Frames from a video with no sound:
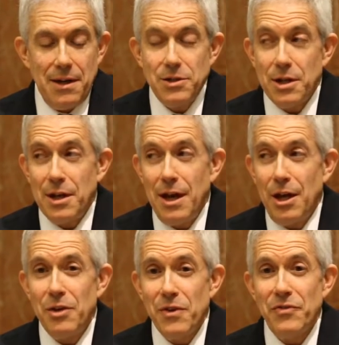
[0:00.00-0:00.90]
It's a
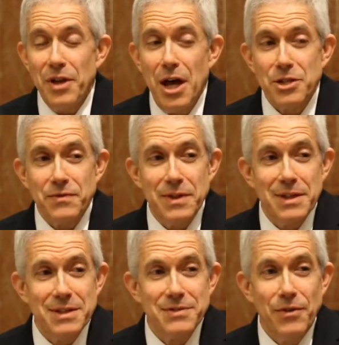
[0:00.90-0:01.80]
hell of a philosophy.
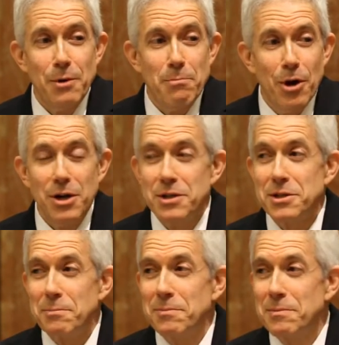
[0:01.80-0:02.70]
It's very
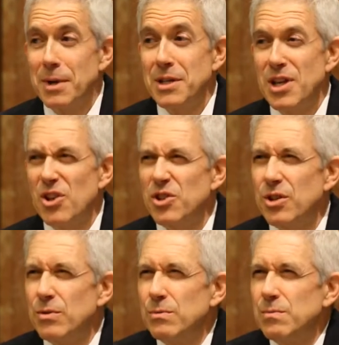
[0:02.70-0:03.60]
burdensome, but it's
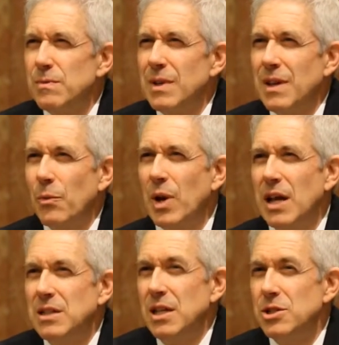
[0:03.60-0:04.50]
also, when
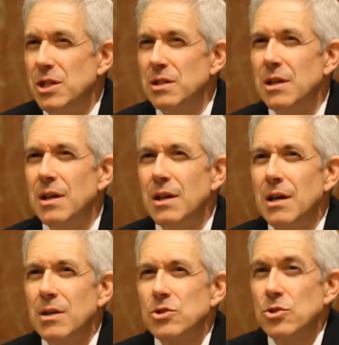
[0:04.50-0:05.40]
I teach it,
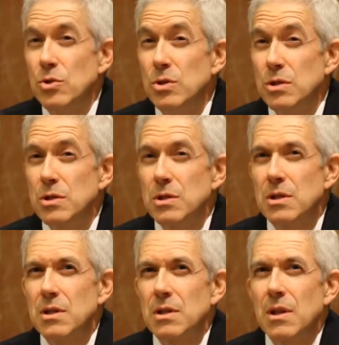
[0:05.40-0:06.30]
many students
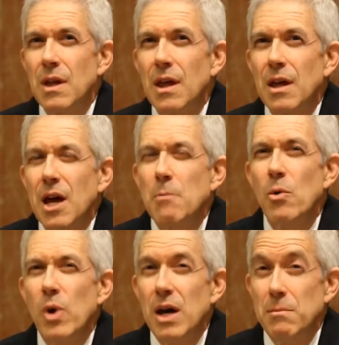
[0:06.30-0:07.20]
come
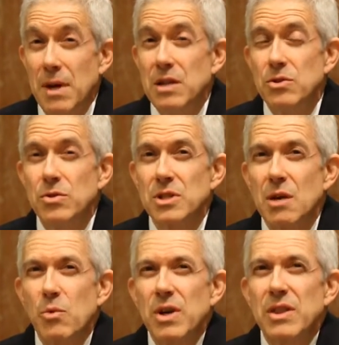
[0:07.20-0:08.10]
away
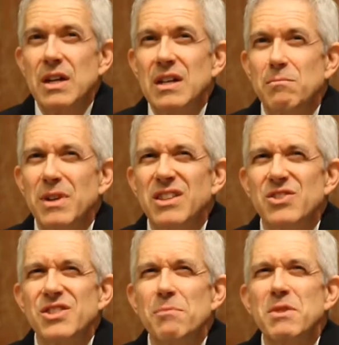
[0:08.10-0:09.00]
thinking, but
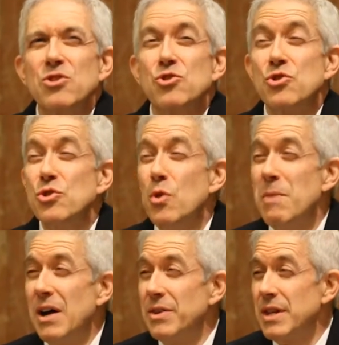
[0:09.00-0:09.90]
there's something true
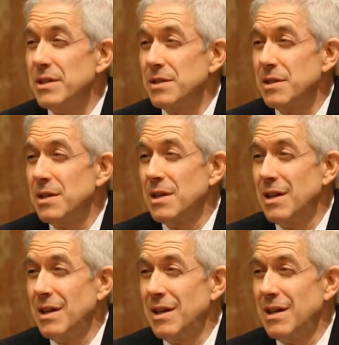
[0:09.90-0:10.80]
about this,
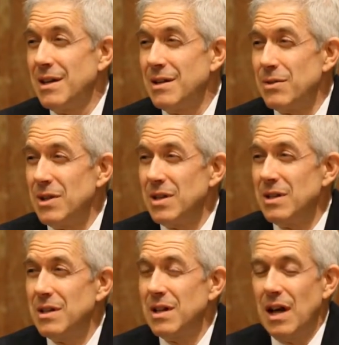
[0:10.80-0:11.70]

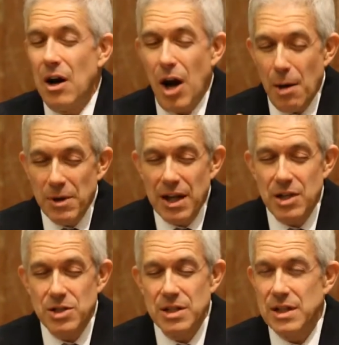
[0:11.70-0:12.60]
right? Our
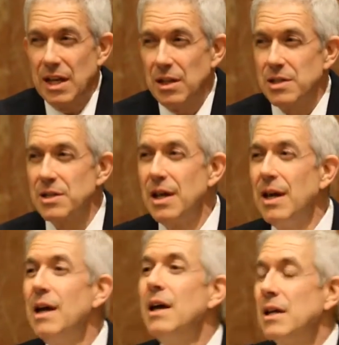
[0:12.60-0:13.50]
obligation is endless.
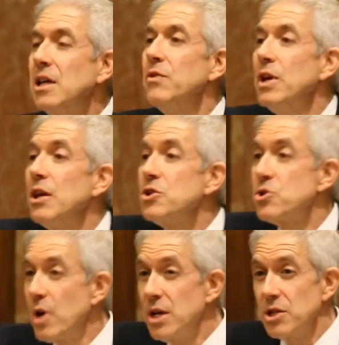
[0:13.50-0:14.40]
Give you an
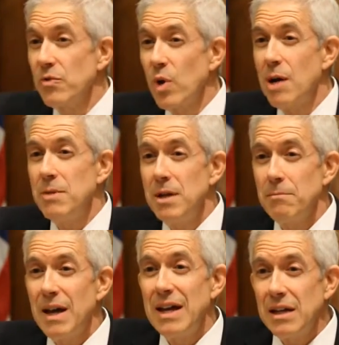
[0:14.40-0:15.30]
illustration of what I
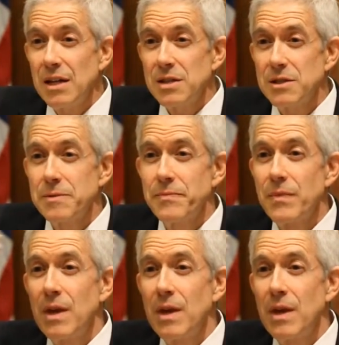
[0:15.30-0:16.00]
mean by endless.